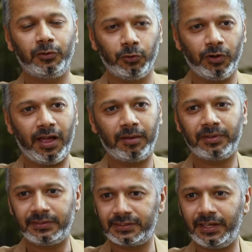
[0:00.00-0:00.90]
though
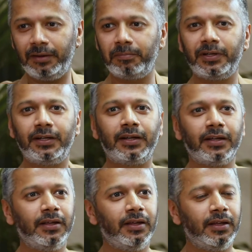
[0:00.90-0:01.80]
I'm inside, but
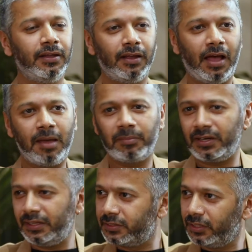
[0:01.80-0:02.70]
I'm a
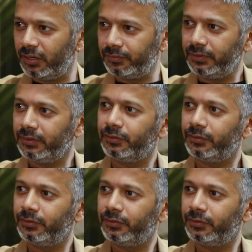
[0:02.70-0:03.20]
nature lover.